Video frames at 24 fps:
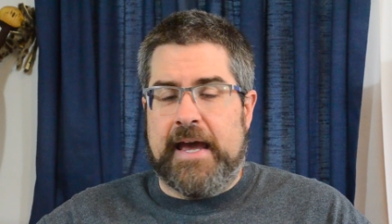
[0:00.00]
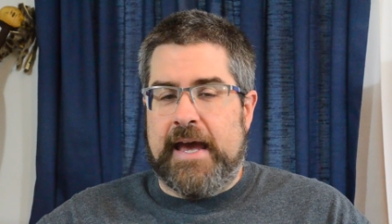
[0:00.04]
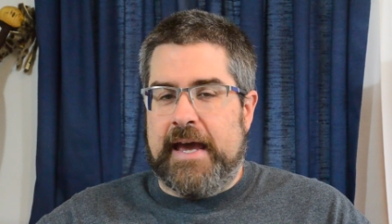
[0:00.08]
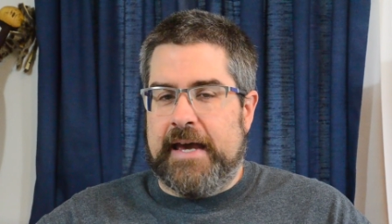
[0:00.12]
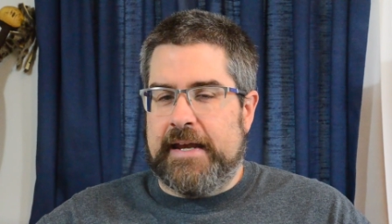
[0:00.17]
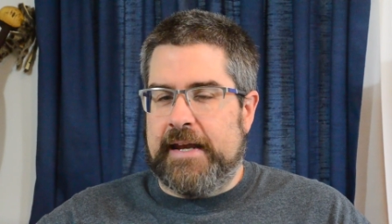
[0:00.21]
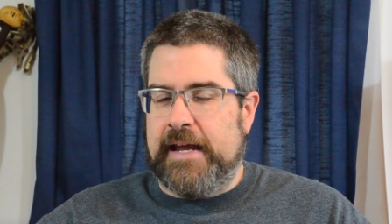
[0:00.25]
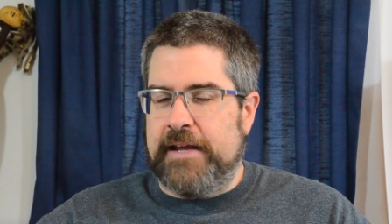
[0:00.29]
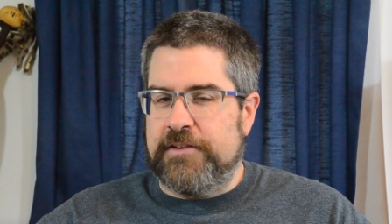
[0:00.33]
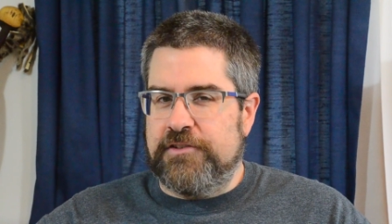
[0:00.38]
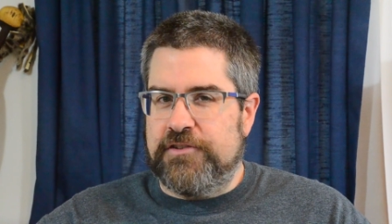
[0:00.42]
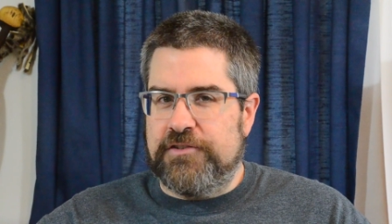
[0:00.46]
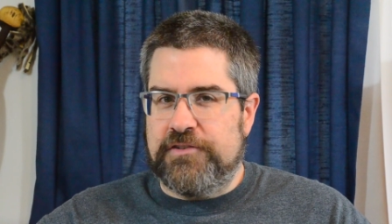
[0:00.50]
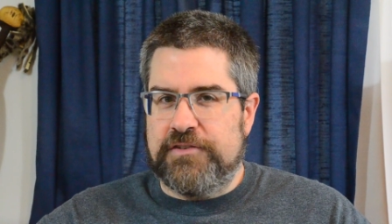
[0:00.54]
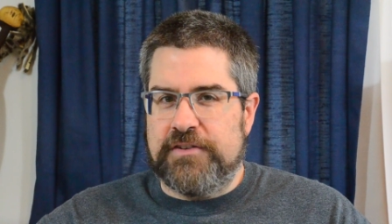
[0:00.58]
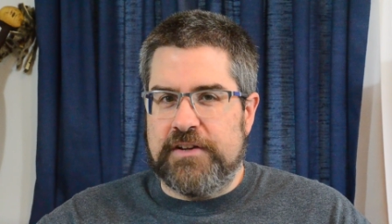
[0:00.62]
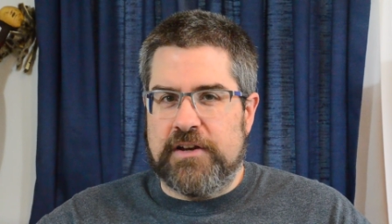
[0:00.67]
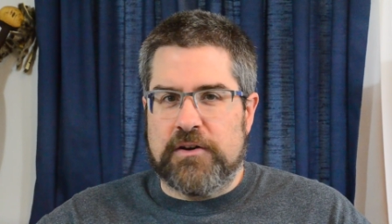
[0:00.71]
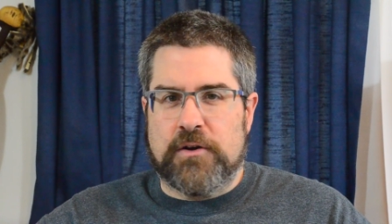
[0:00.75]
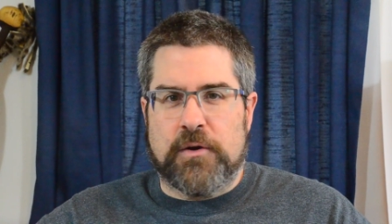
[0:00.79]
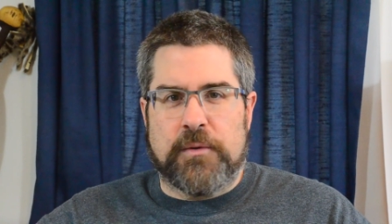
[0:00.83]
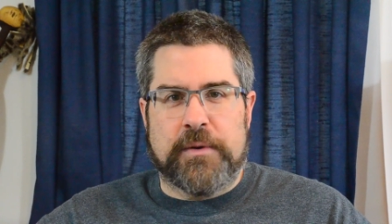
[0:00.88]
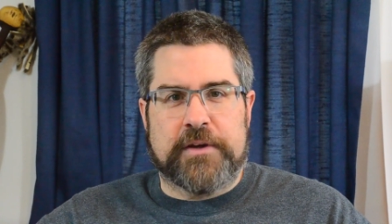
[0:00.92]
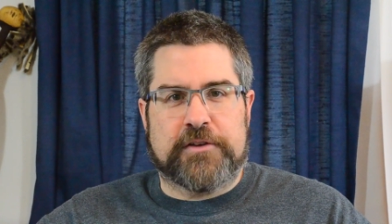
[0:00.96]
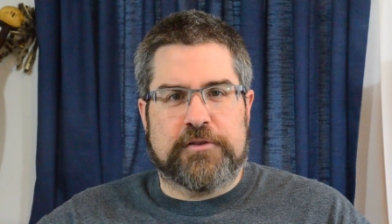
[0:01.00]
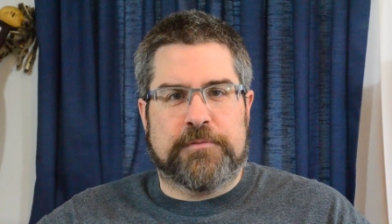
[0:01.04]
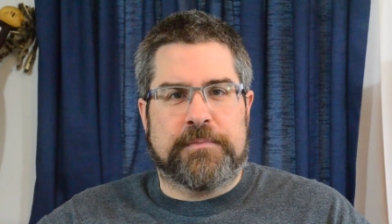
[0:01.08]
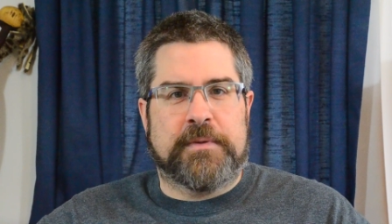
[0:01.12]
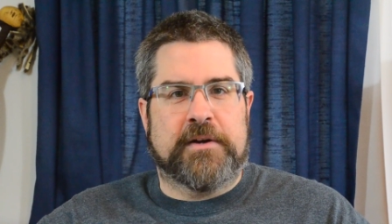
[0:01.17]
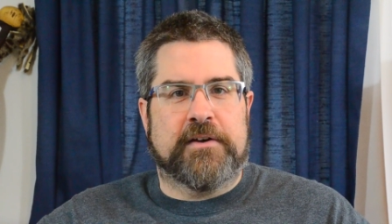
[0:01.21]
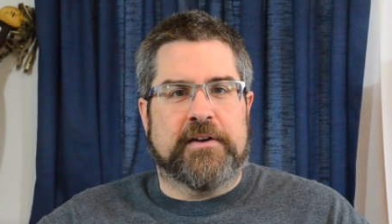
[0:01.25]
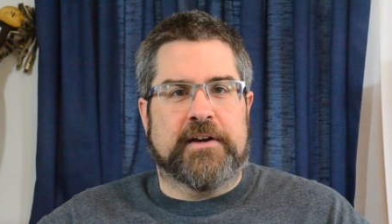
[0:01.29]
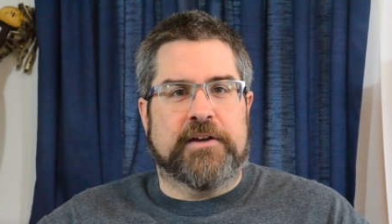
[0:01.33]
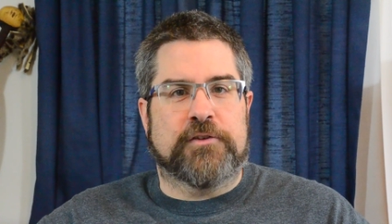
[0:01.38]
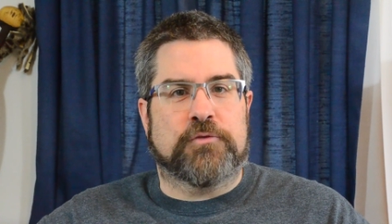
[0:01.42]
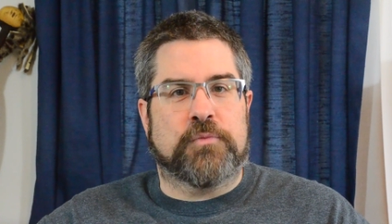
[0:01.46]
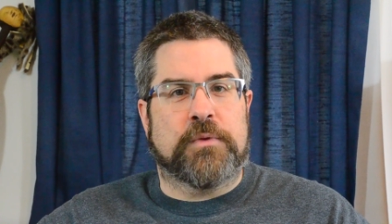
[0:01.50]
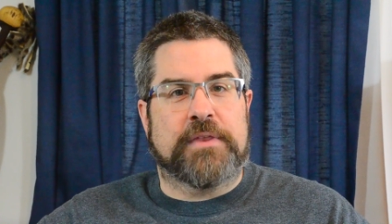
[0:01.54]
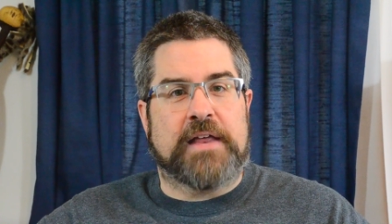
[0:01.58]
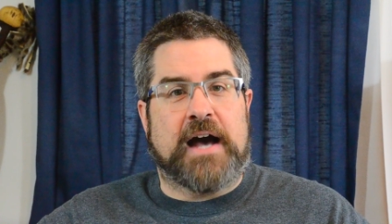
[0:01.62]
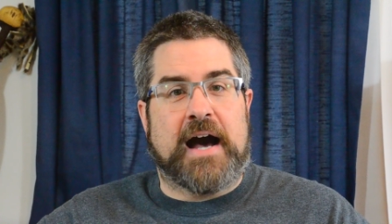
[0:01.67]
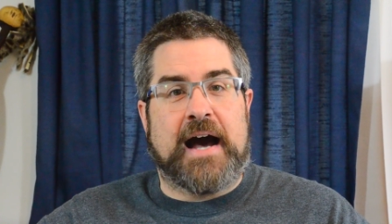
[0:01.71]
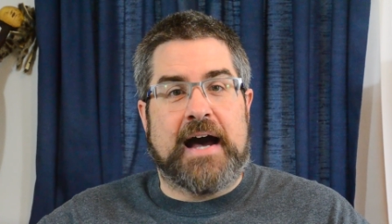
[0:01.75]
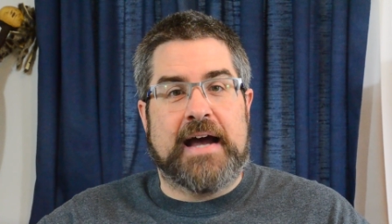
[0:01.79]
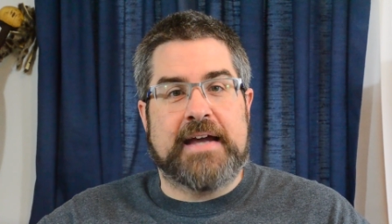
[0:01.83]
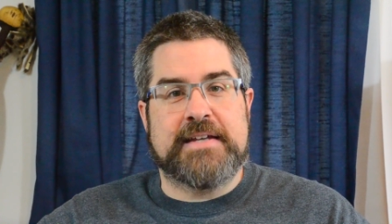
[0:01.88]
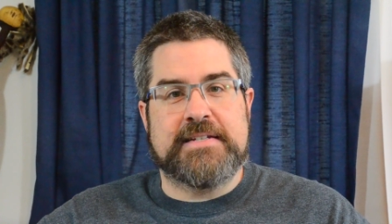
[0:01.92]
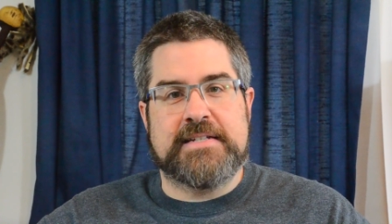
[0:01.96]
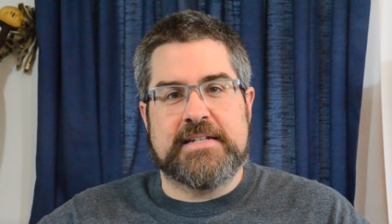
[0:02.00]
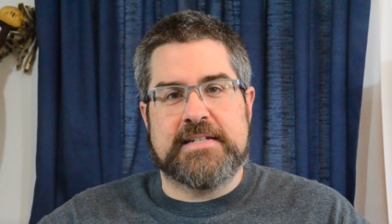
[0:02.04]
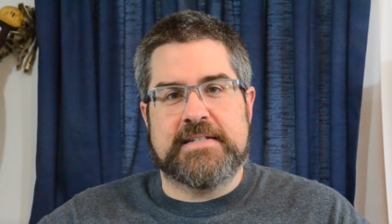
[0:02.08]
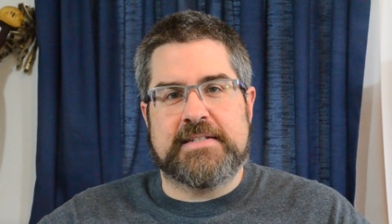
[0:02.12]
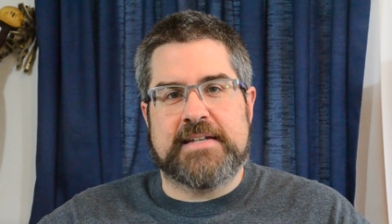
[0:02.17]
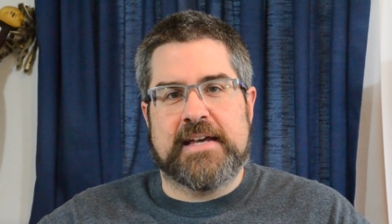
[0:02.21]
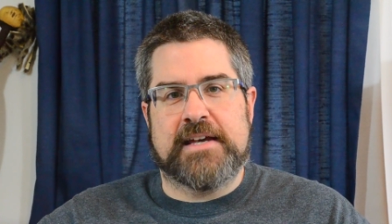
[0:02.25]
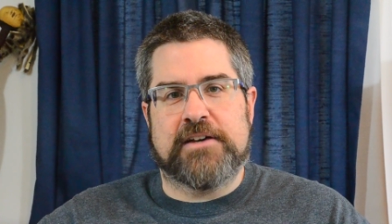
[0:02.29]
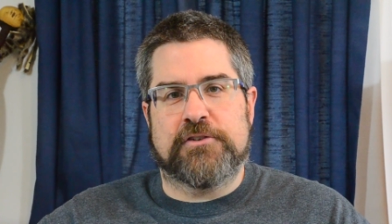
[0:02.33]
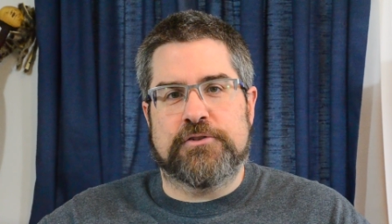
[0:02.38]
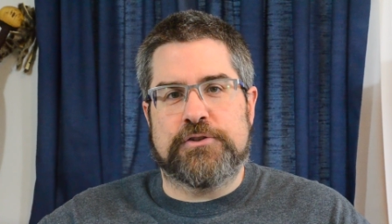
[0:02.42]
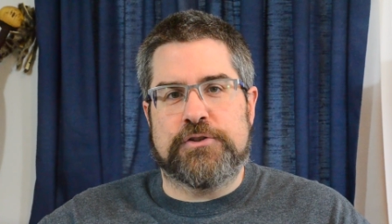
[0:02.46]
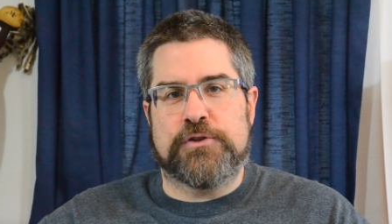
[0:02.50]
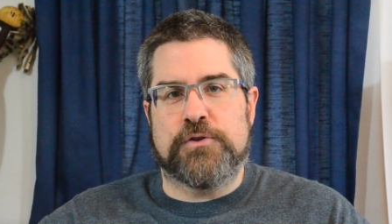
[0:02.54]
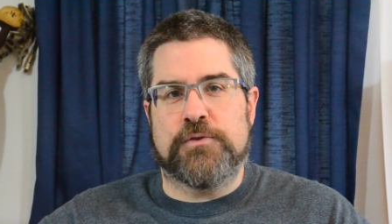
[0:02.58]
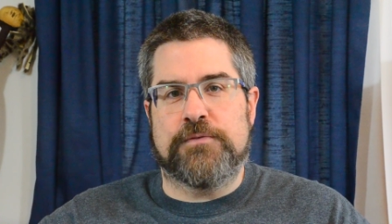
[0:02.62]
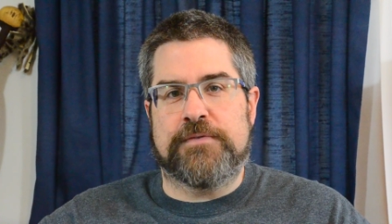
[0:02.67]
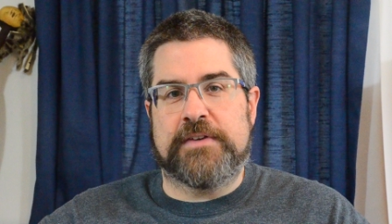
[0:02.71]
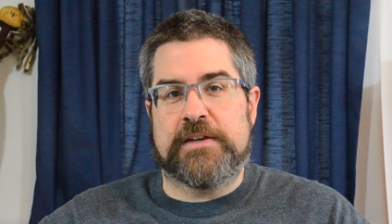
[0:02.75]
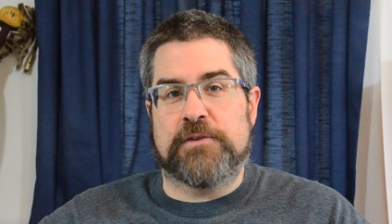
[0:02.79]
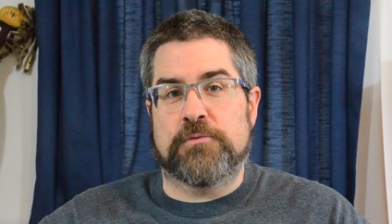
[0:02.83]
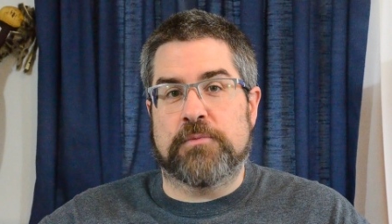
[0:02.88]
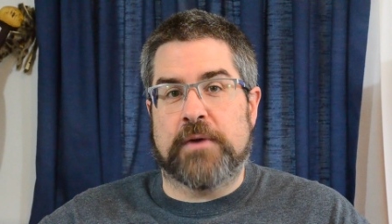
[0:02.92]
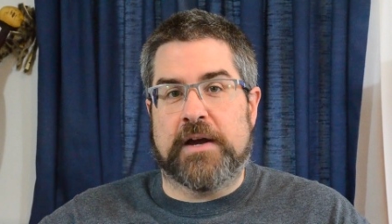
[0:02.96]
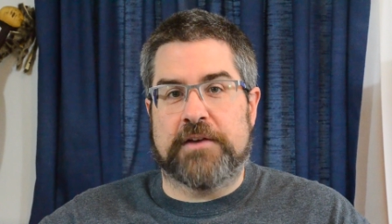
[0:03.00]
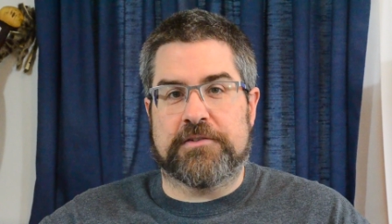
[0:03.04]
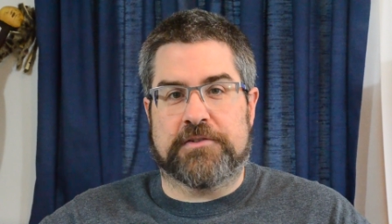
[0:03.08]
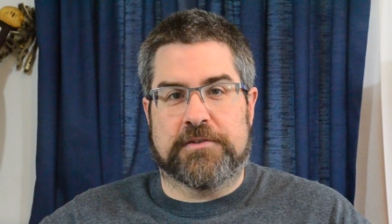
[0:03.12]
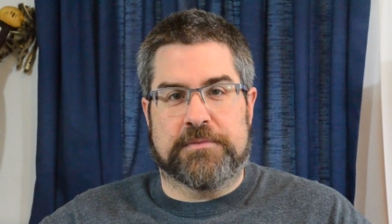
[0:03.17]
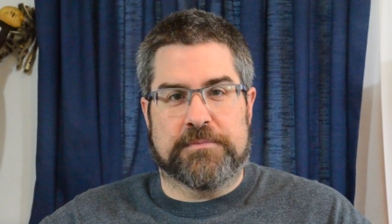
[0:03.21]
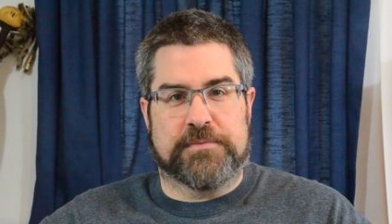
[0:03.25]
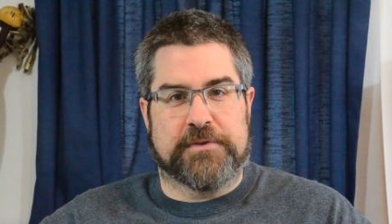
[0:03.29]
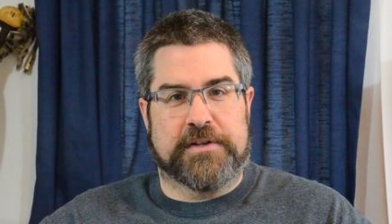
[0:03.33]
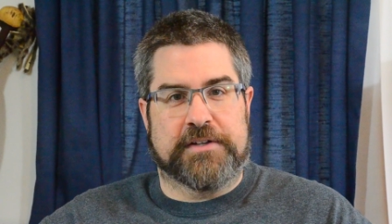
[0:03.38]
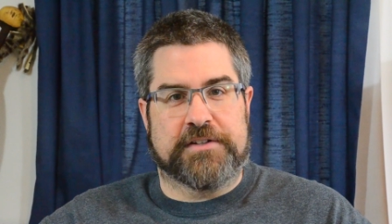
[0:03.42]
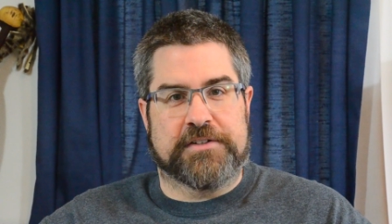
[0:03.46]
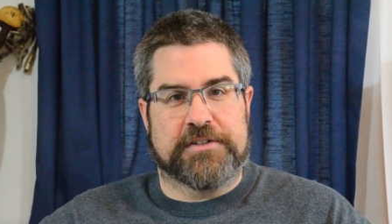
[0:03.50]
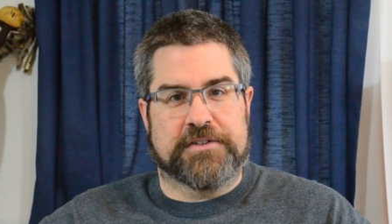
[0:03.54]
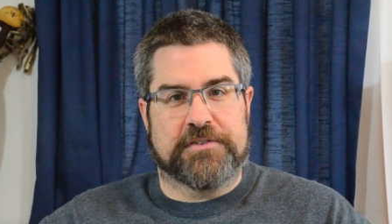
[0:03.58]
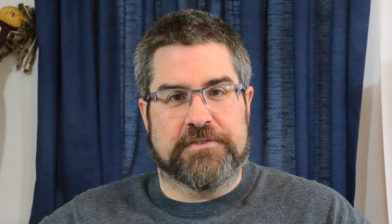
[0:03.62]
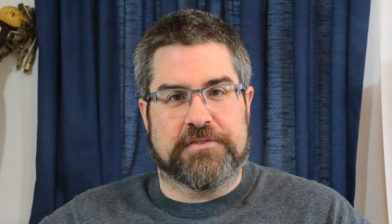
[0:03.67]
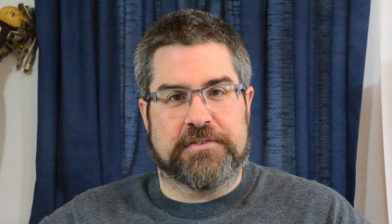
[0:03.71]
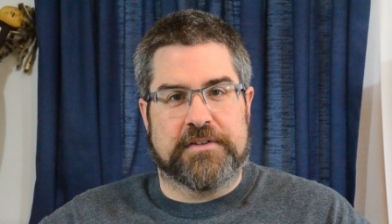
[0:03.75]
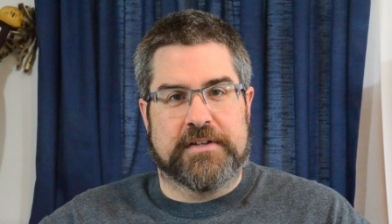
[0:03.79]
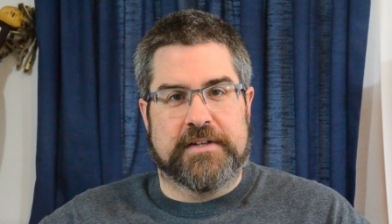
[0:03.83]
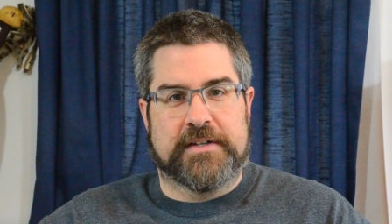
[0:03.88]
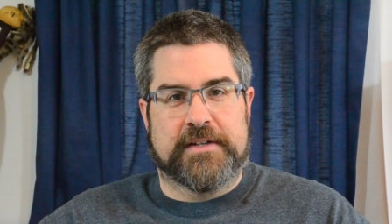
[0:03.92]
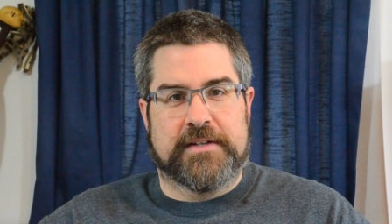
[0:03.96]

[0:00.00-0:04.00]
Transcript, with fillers: and had zero experience with high-detail UV resin printers.